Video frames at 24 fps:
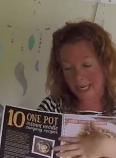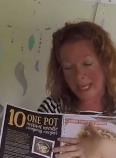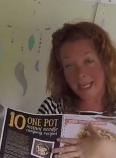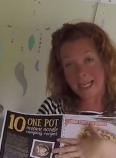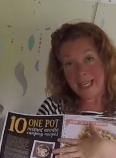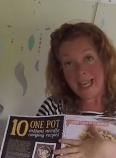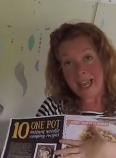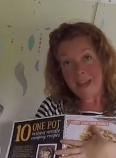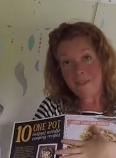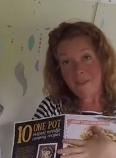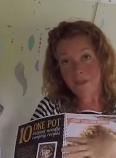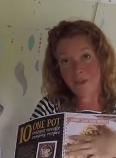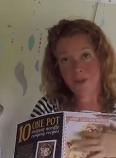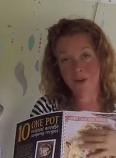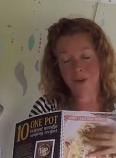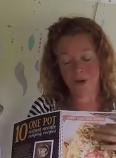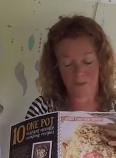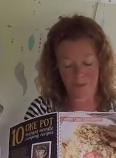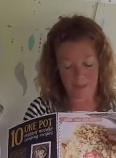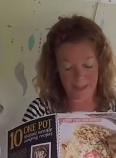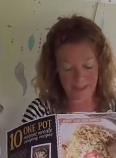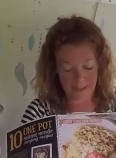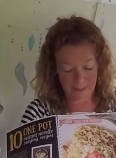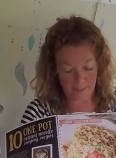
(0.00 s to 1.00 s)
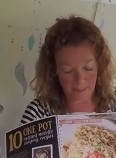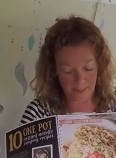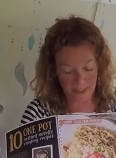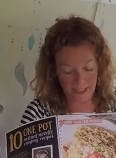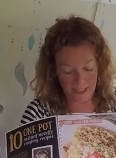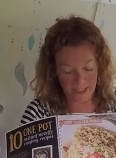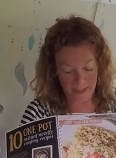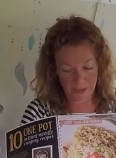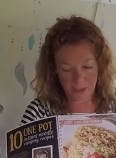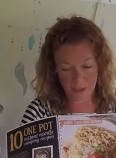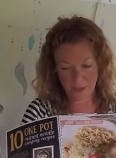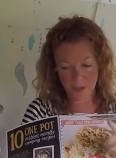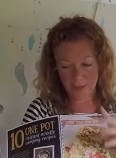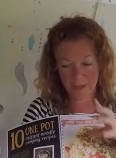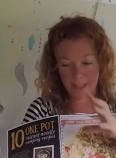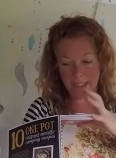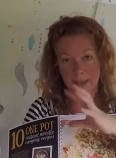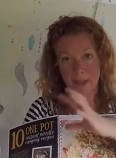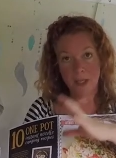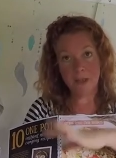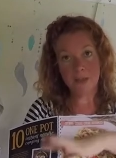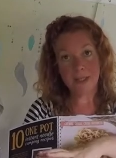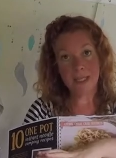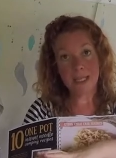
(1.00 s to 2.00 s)
11 recipes
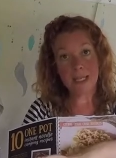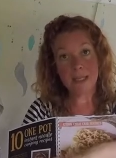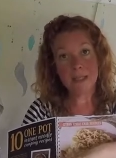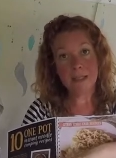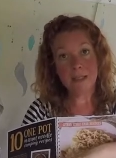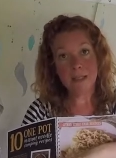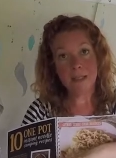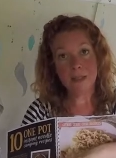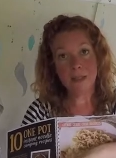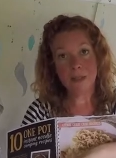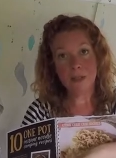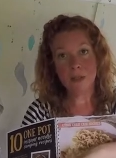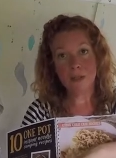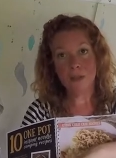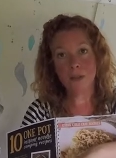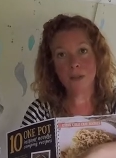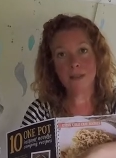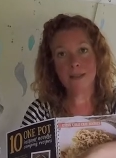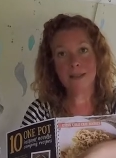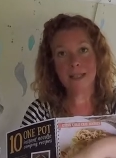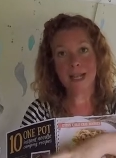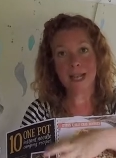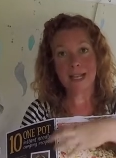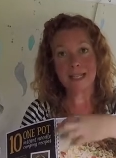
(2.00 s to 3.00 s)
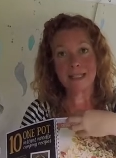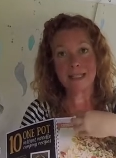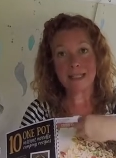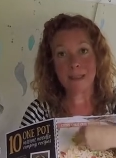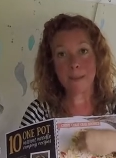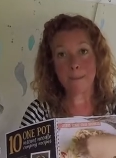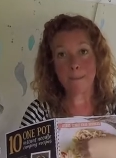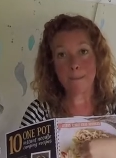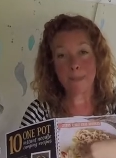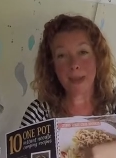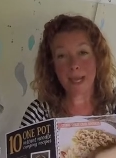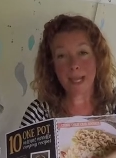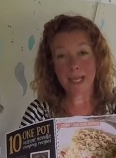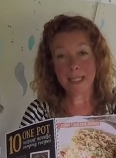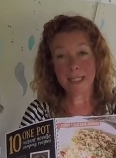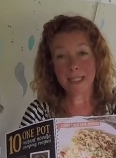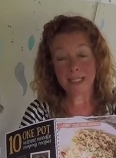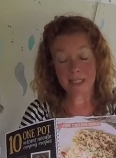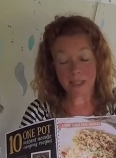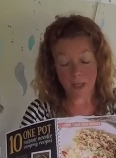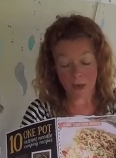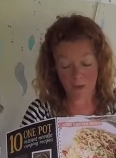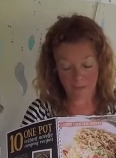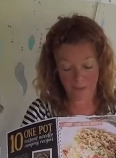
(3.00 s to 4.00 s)
using those instant noodles as the
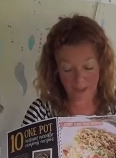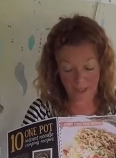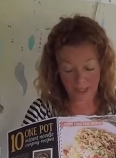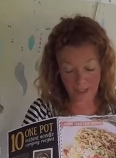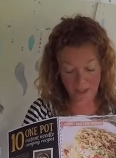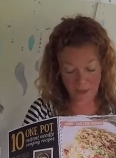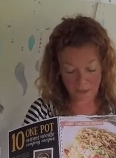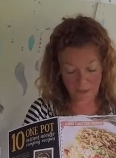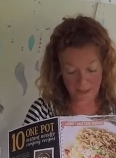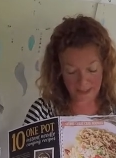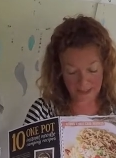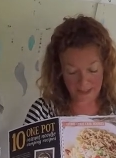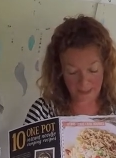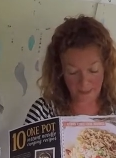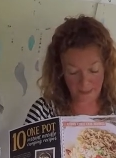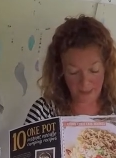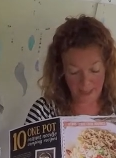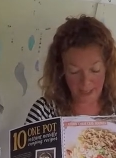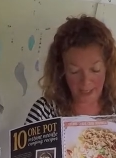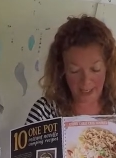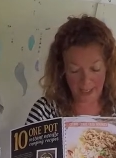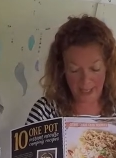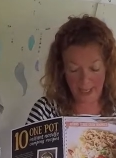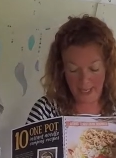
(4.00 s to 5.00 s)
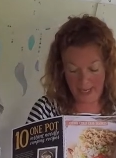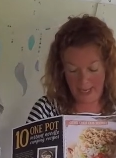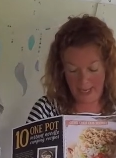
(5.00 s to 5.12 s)
base of each recipe